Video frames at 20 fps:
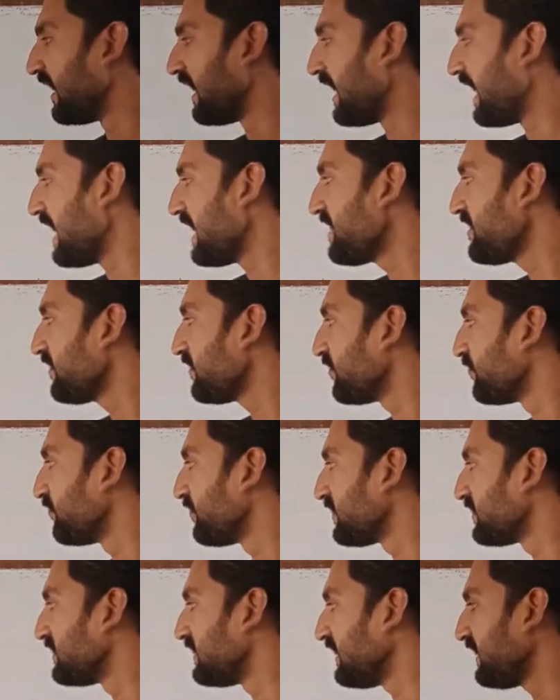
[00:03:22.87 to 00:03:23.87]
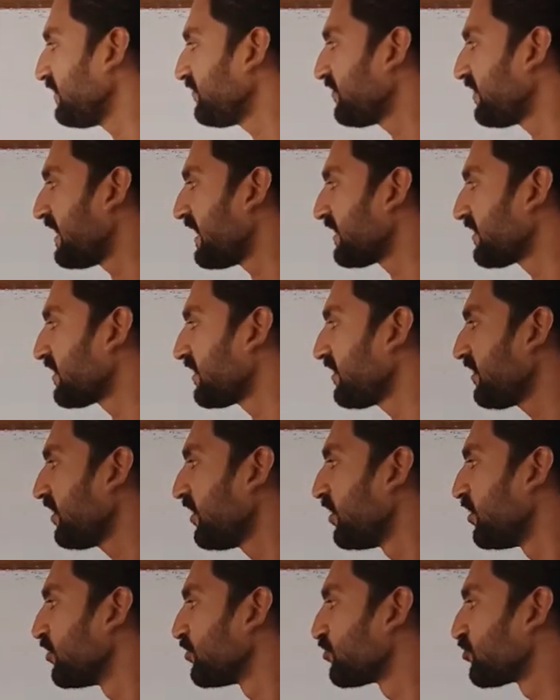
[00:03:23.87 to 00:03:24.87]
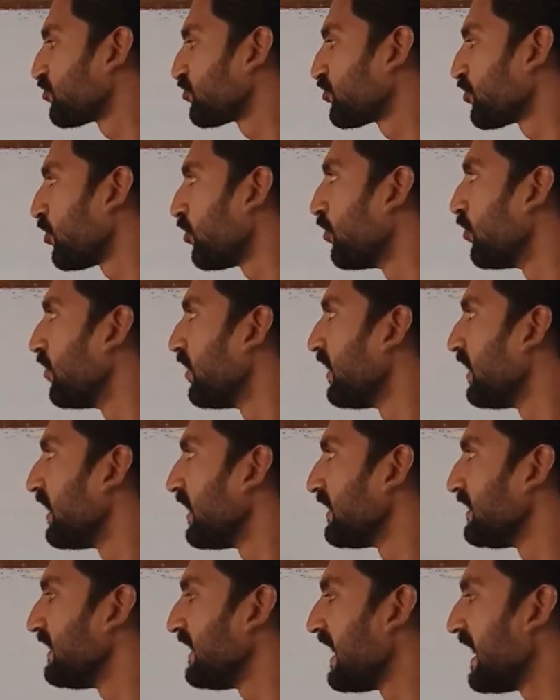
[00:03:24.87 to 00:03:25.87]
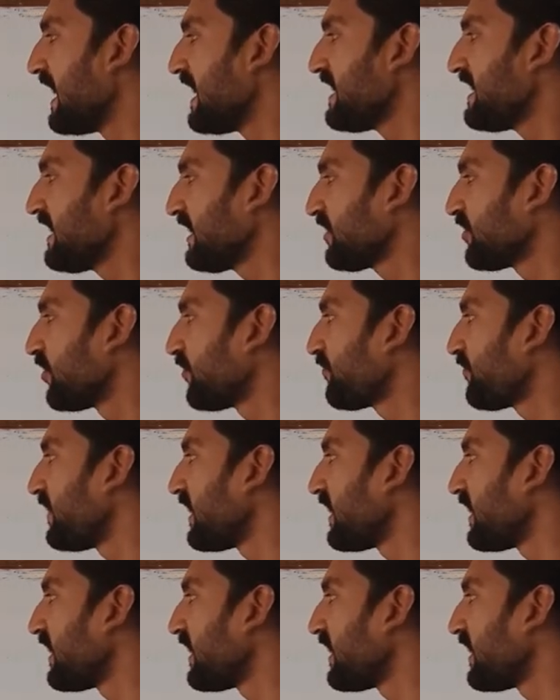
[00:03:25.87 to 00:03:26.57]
end with these letters. So the ending of